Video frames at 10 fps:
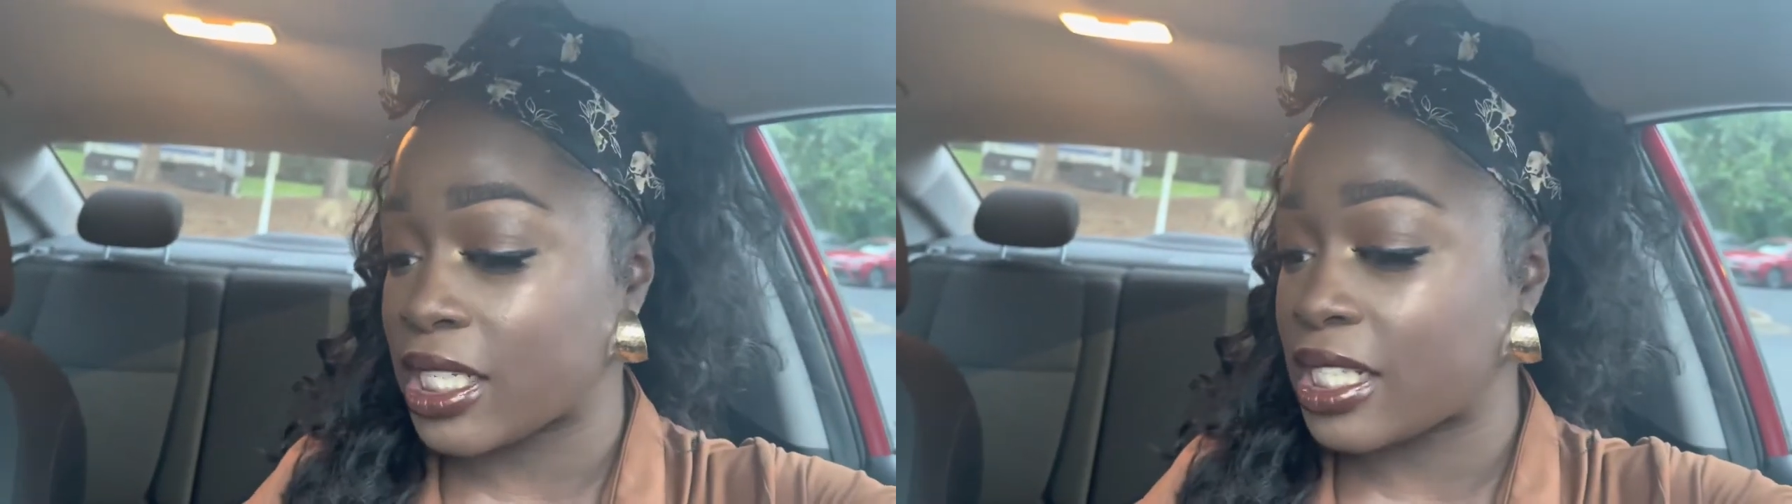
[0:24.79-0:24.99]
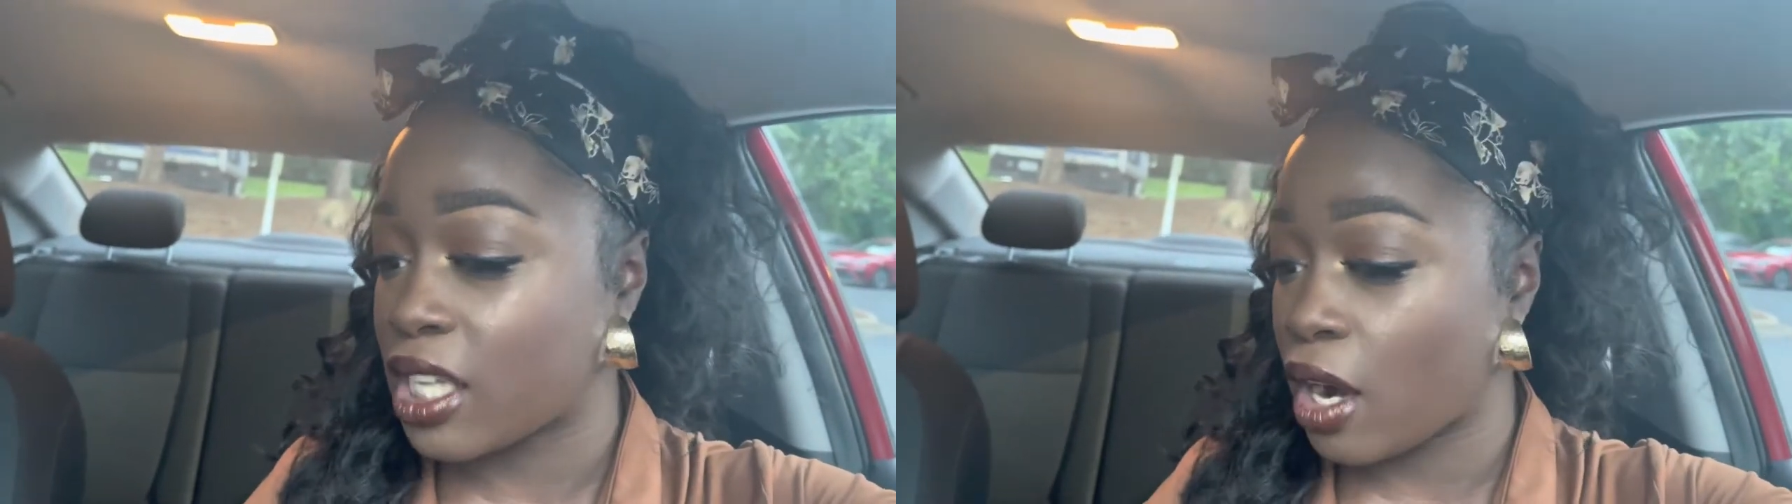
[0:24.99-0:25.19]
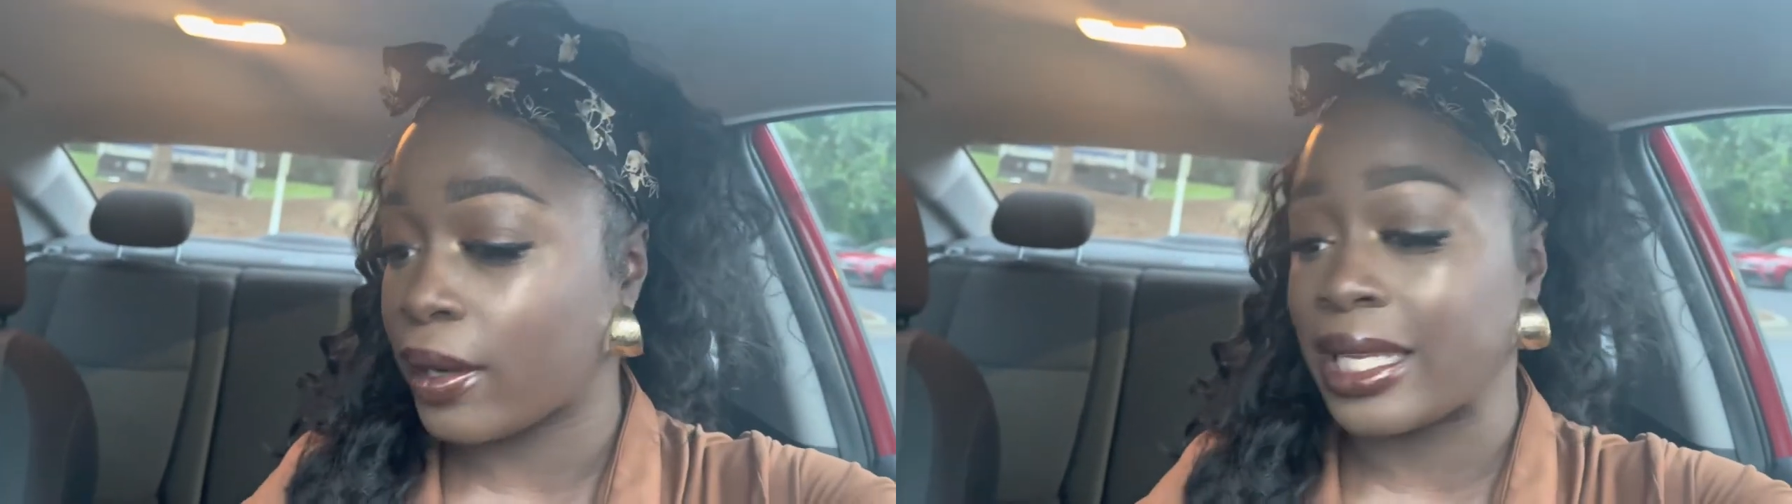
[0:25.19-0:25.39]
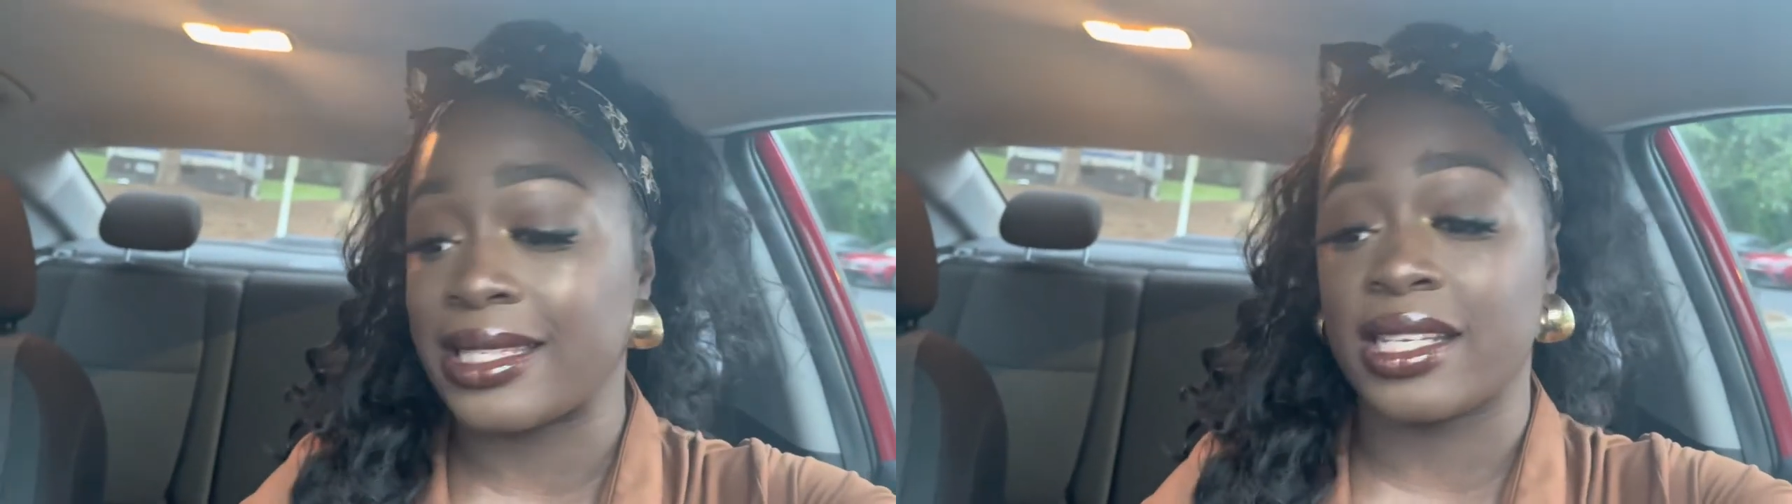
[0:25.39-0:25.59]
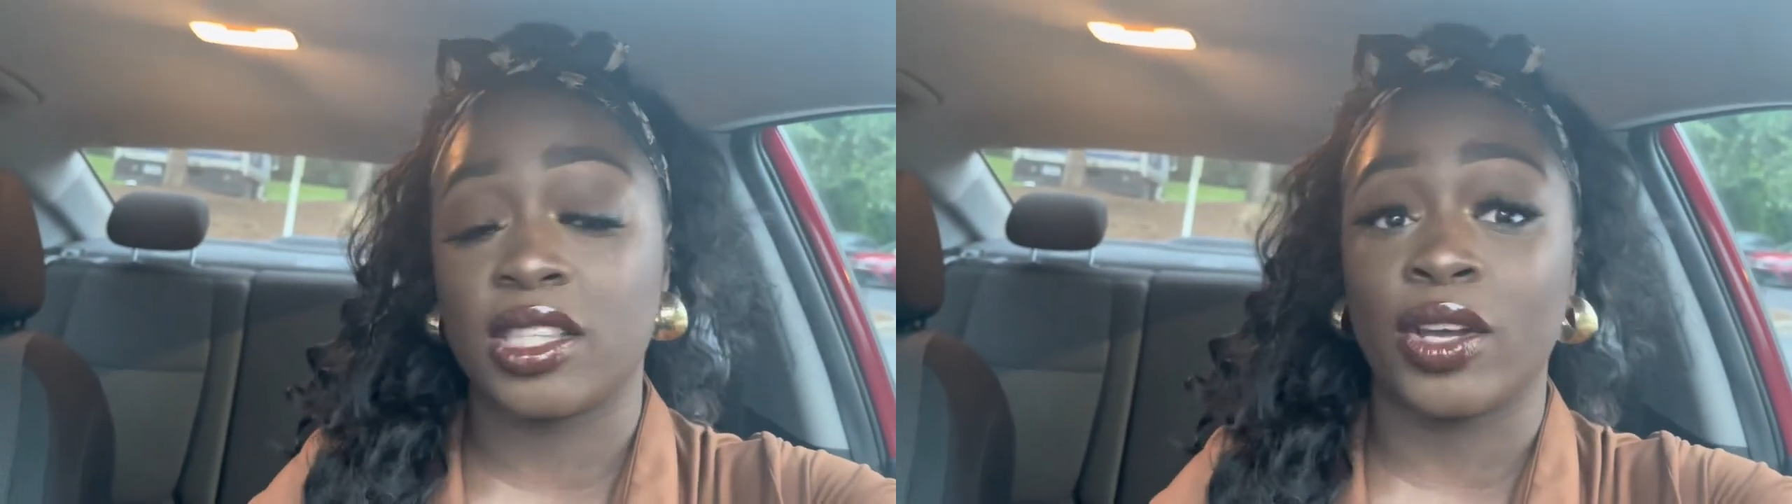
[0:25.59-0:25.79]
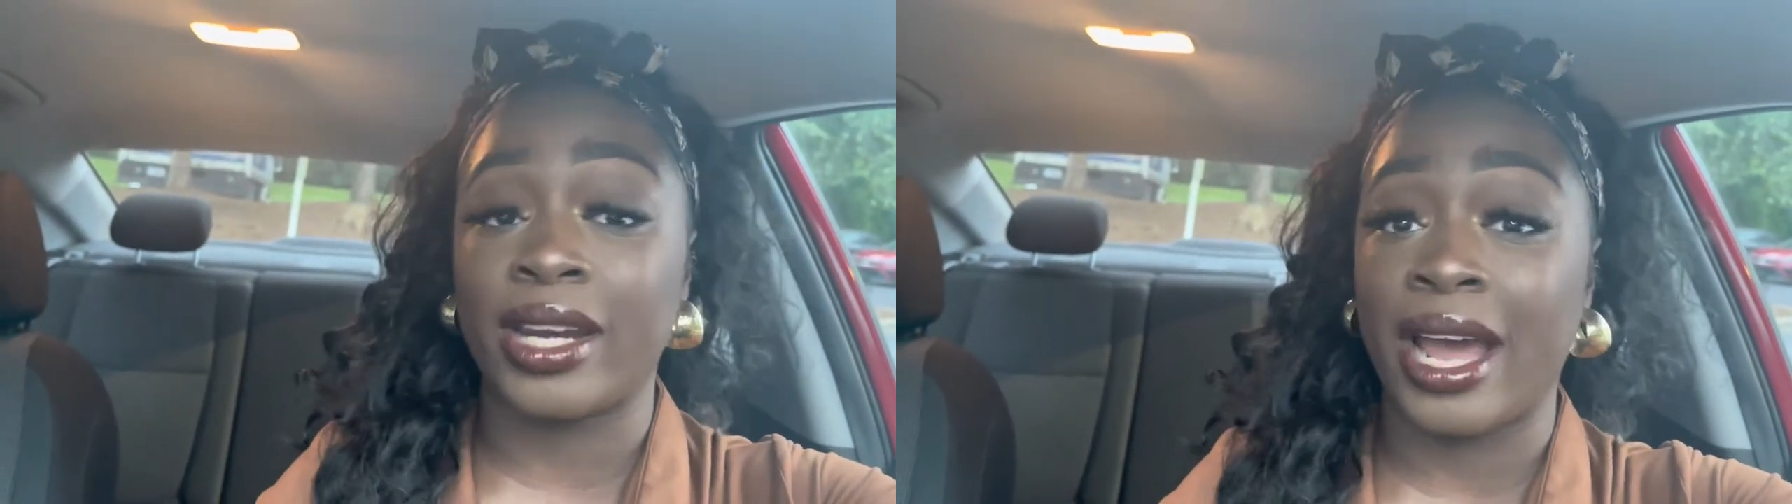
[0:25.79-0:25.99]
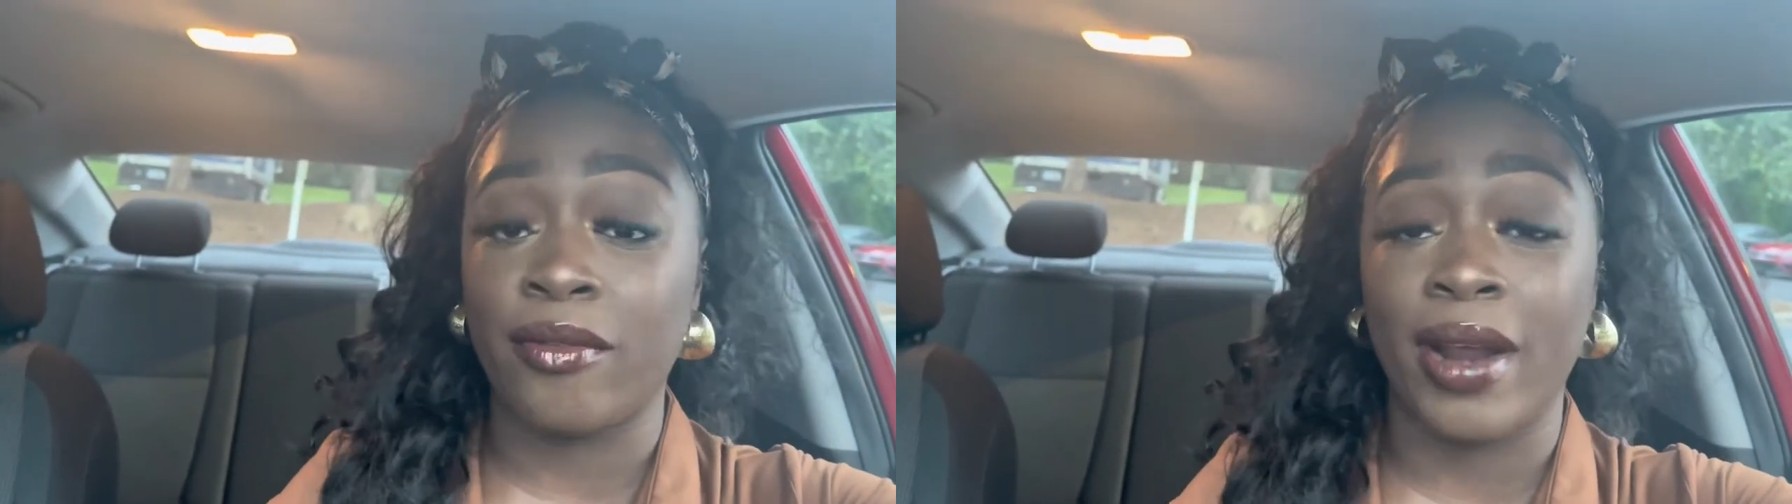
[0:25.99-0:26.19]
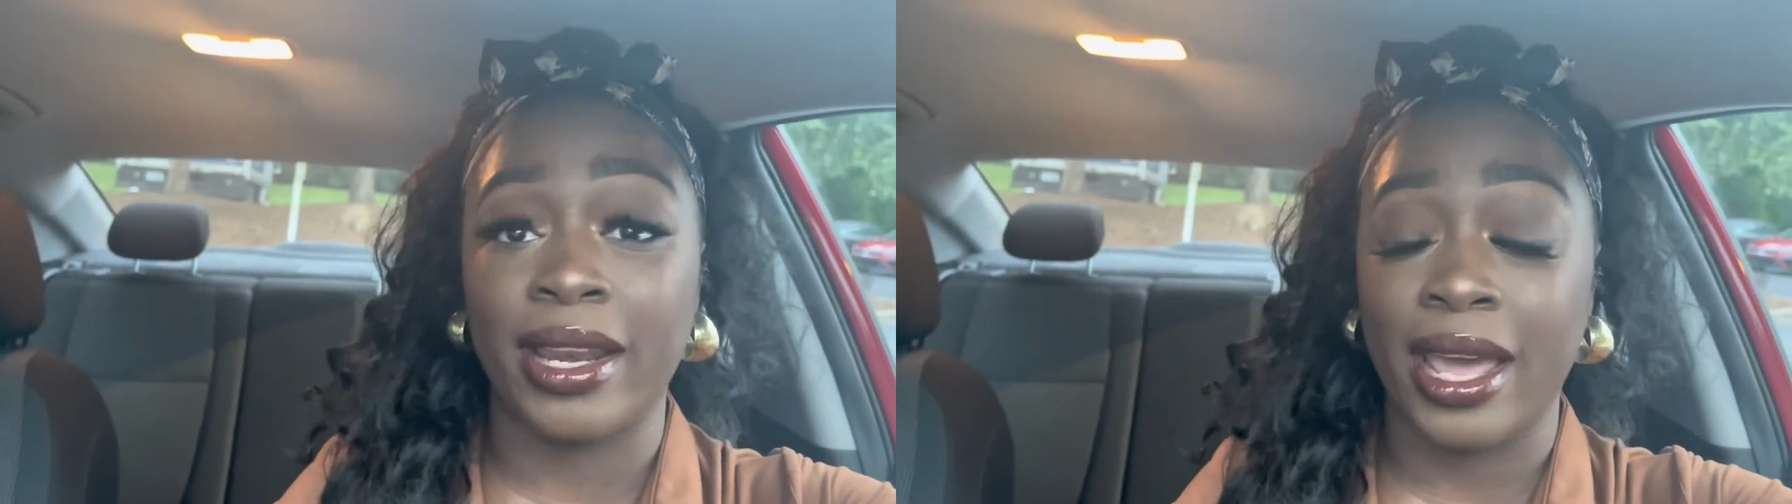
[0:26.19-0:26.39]
It's currently 6:39
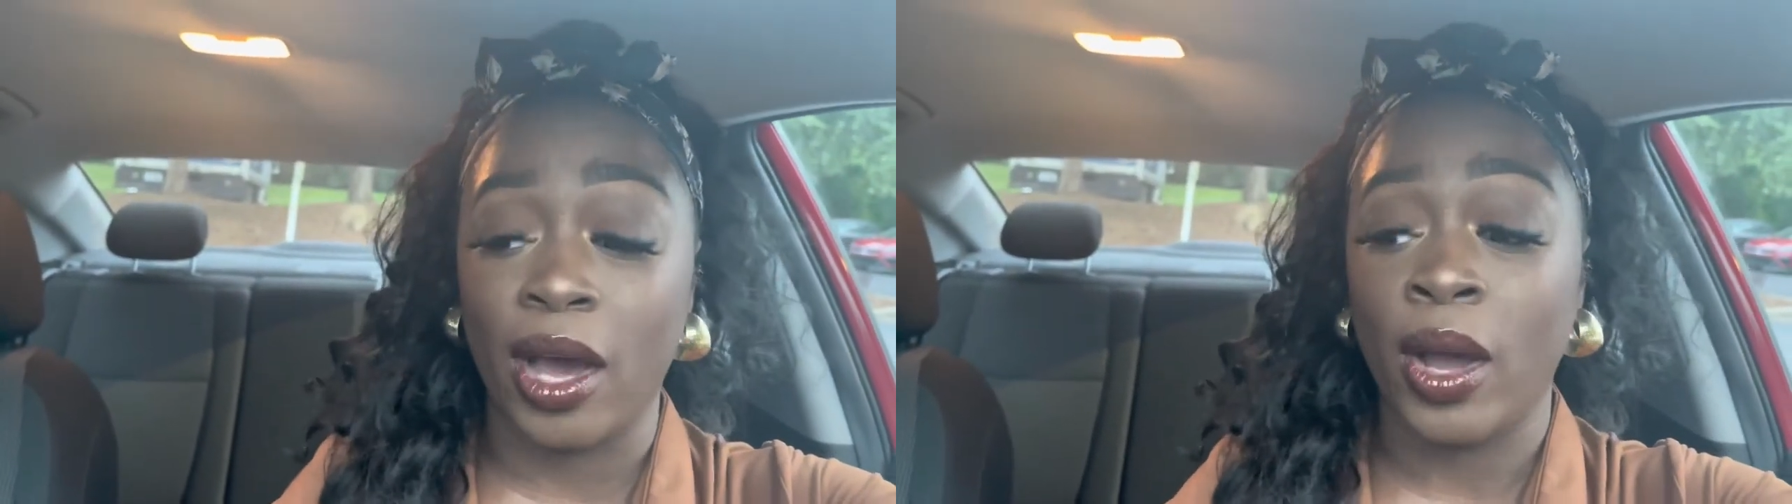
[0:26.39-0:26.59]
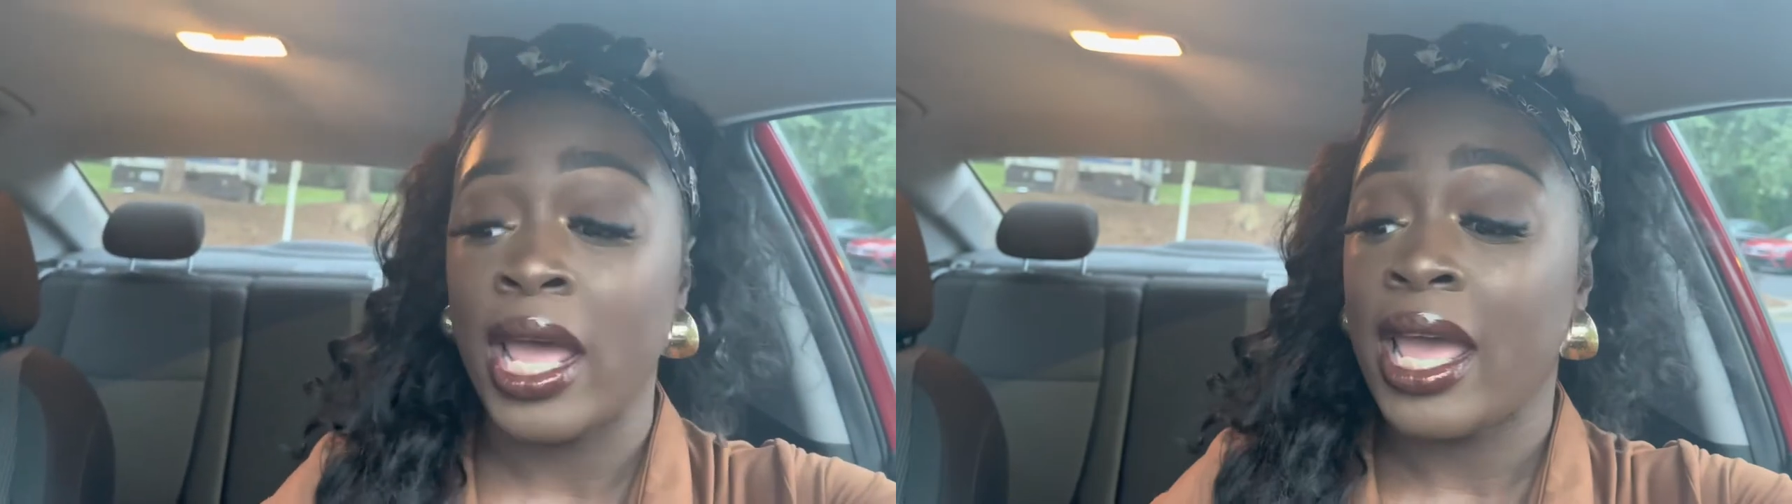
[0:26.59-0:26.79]
right now,